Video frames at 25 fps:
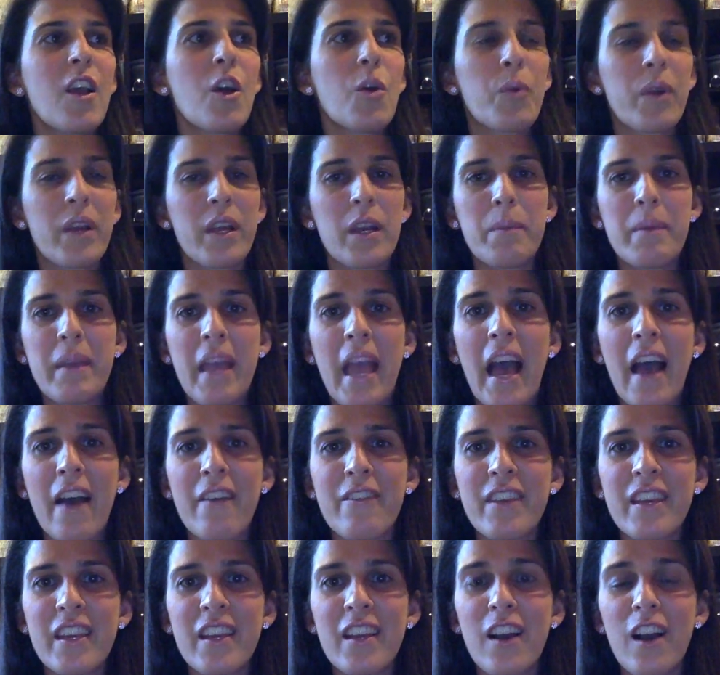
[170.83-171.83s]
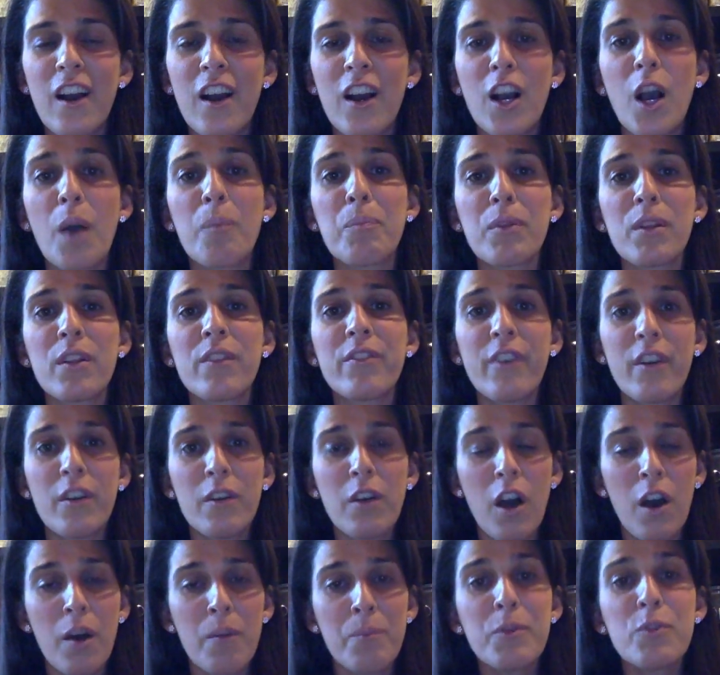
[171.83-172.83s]
We're going to be having a couple
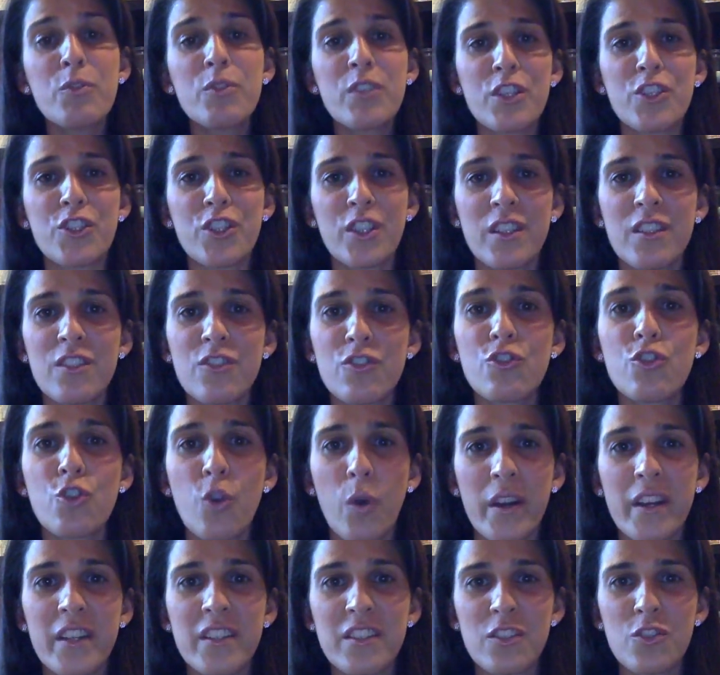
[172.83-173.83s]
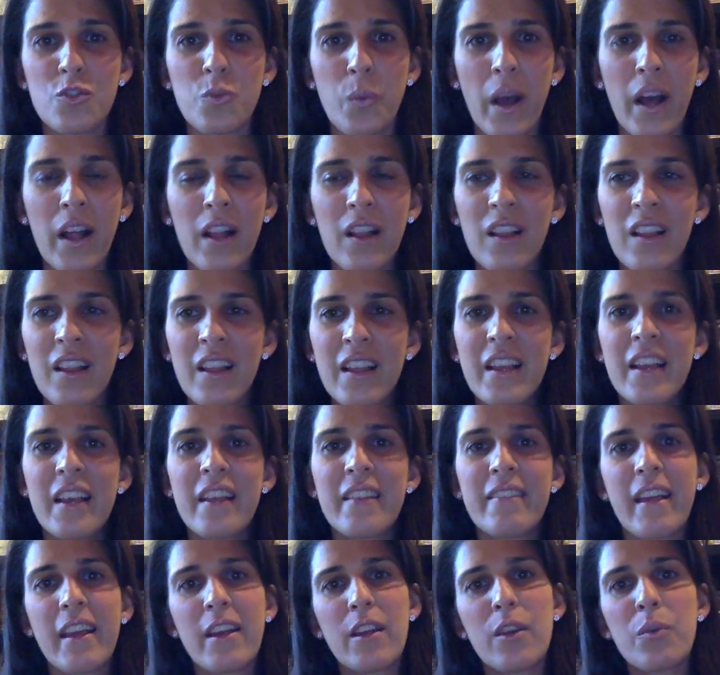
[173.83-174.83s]
of musicians join us as well,
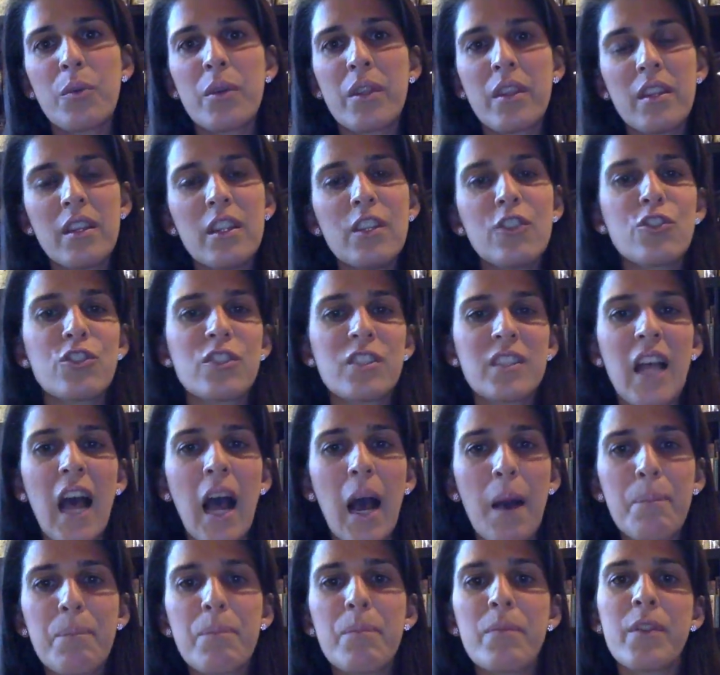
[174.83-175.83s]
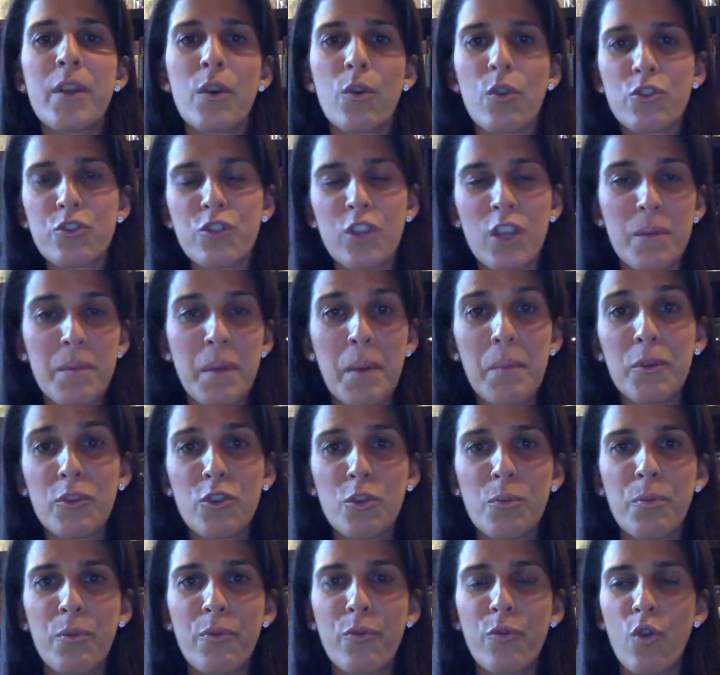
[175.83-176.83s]
that within each stop, they're also going to be able
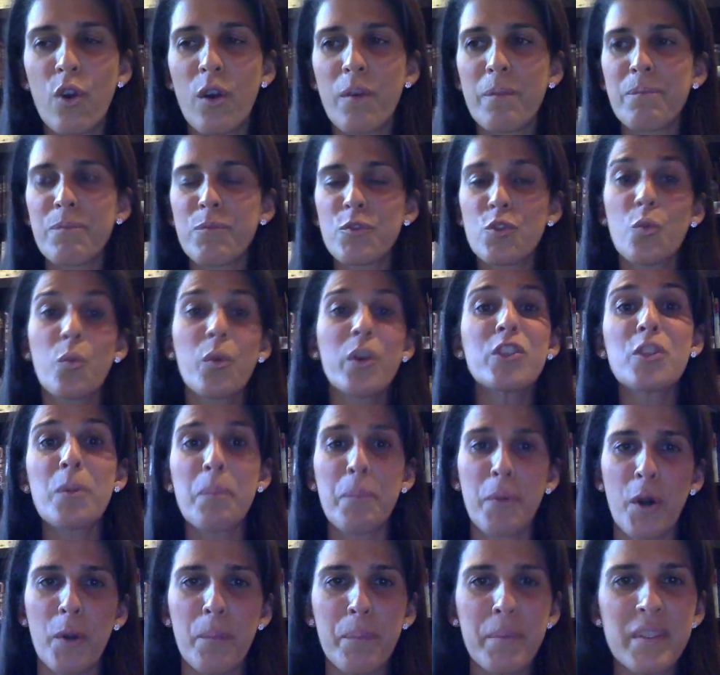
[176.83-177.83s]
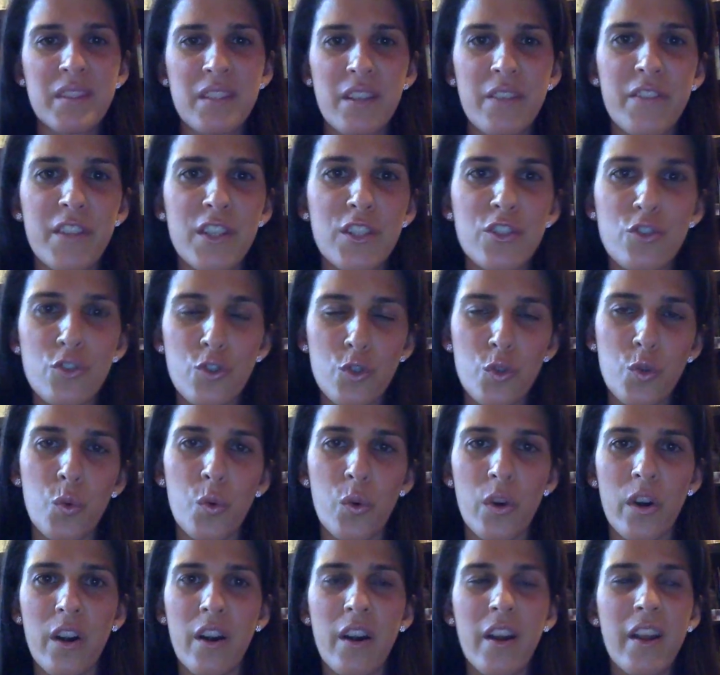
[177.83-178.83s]
to perform. So what is the purpose of this
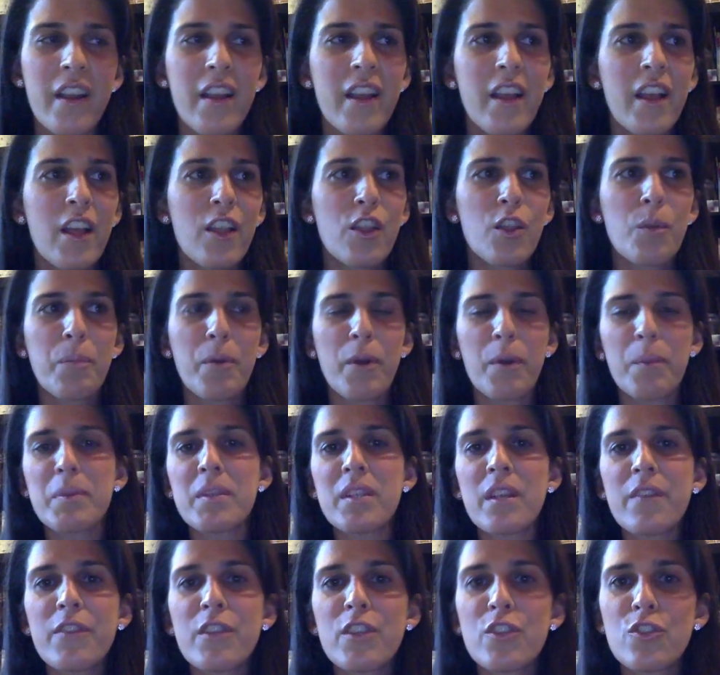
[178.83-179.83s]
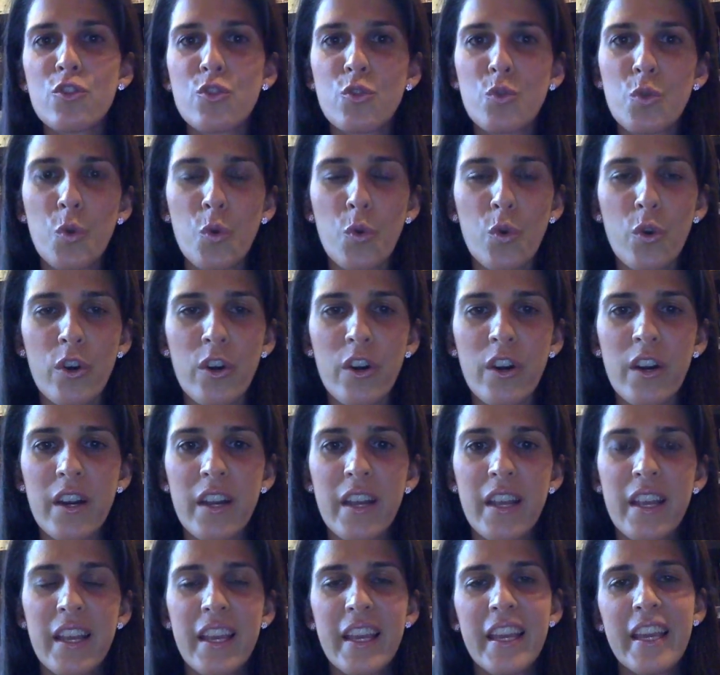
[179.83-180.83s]
tour? The purpose of this tour
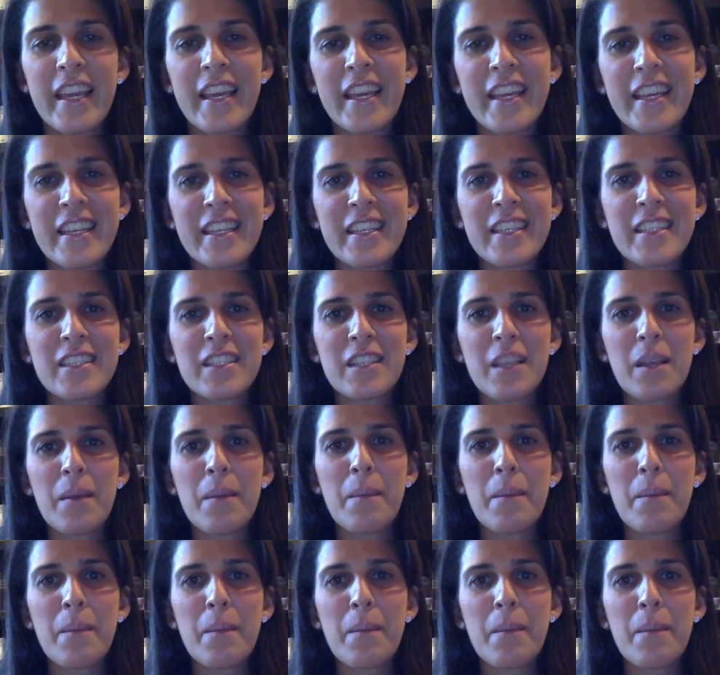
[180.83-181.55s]
is